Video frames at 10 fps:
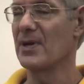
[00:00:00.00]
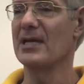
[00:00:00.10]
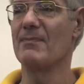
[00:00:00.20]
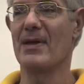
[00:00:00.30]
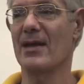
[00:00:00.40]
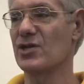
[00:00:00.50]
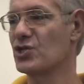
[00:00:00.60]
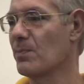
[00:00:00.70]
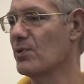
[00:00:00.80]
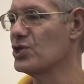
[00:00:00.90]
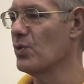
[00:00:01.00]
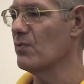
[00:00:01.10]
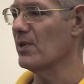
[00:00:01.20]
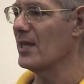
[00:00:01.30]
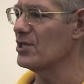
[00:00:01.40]
but he managed to
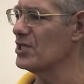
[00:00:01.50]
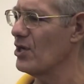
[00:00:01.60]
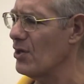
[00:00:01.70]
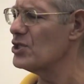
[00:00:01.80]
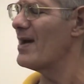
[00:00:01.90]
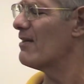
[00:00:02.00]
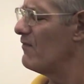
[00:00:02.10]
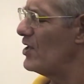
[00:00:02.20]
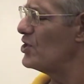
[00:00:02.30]
pursue it relentlessly. He also had a